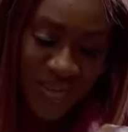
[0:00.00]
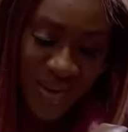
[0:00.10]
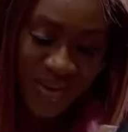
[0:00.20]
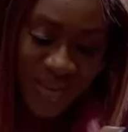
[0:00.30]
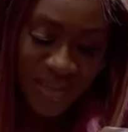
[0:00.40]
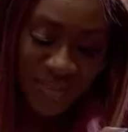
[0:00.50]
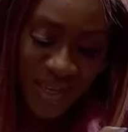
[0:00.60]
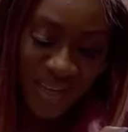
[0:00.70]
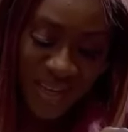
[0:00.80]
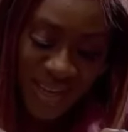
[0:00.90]
Where is
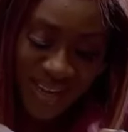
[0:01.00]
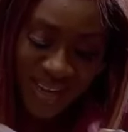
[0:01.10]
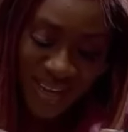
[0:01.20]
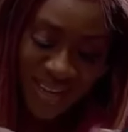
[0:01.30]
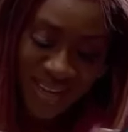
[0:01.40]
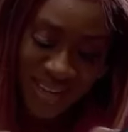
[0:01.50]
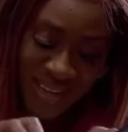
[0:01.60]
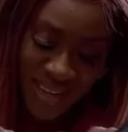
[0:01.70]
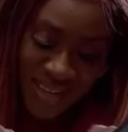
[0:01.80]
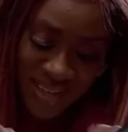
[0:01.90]
my
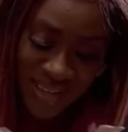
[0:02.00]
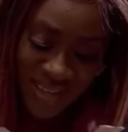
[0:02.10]
card?